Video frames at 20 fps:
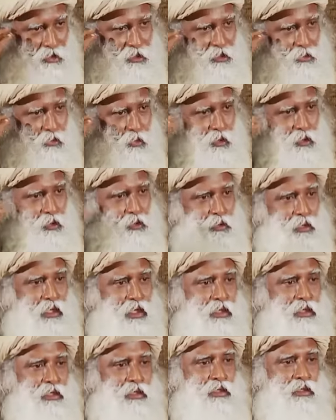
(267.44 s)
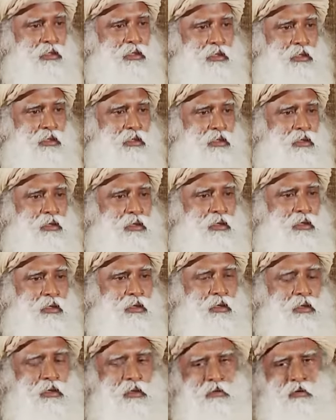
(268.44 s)
just what you carry here,
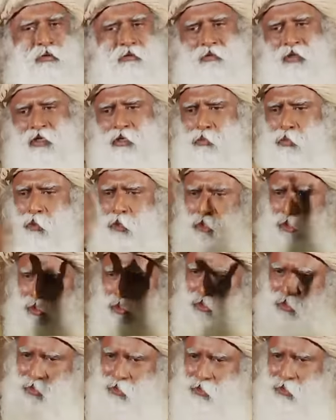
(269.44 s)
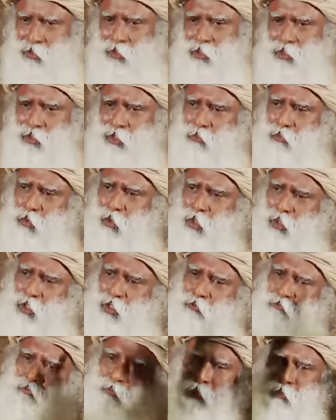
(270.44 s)
your very body is a body
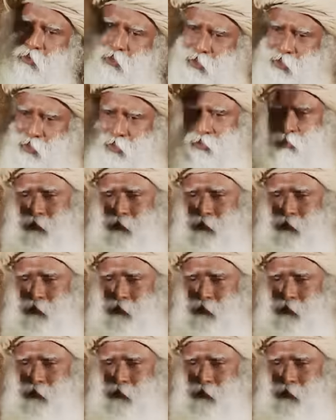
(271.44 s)
of memory.